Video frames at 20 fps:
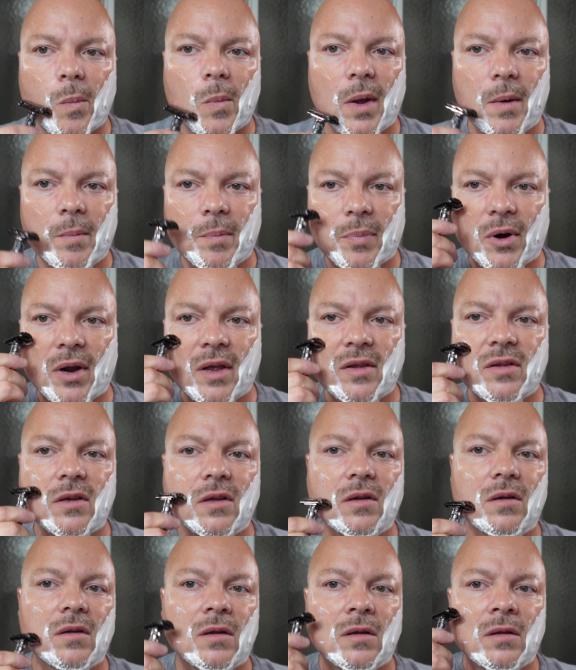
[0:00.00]
and press
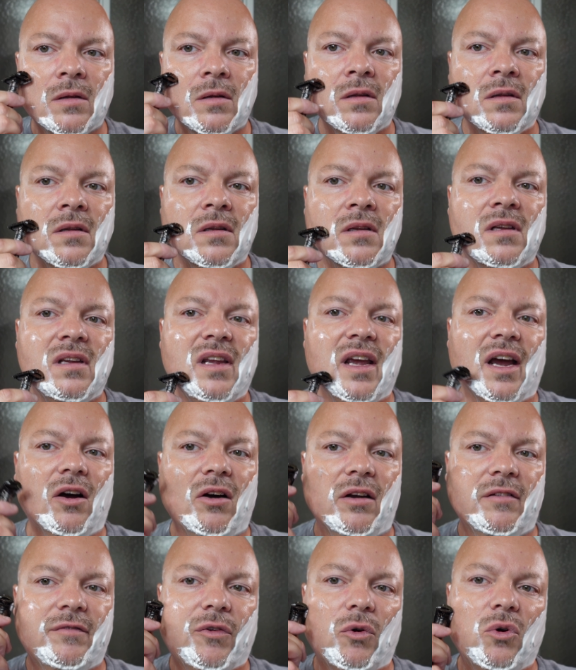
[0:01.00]
it. Yeah,
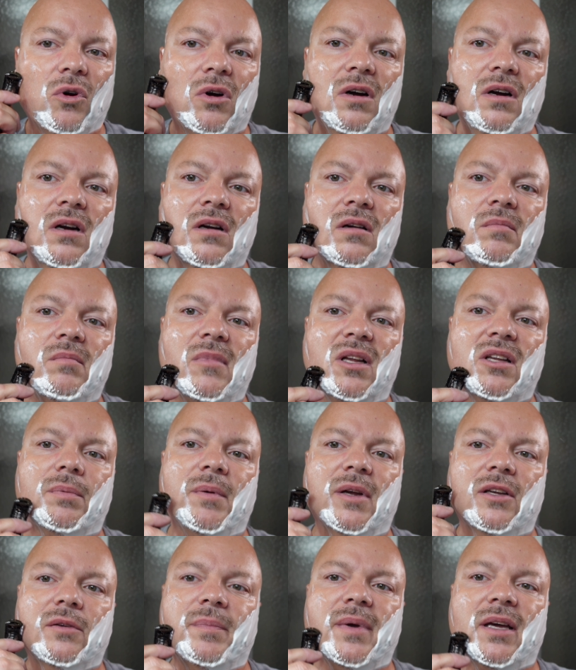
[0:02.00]
on four, much,
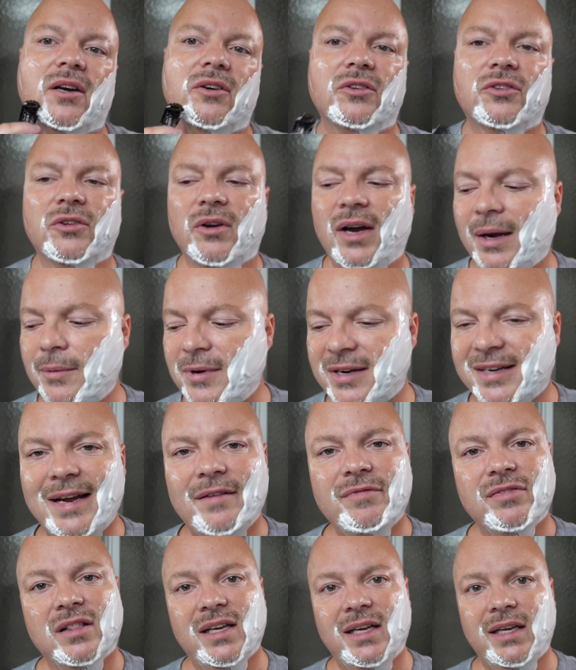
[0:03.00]
much better. So I would
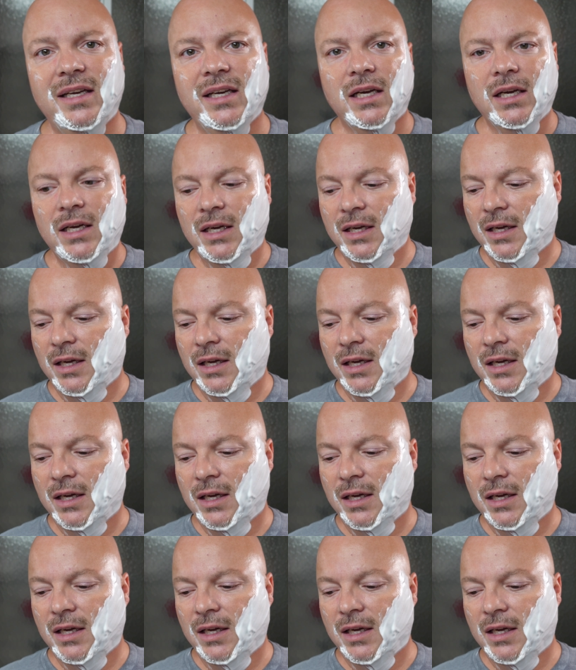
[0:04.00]
definitely,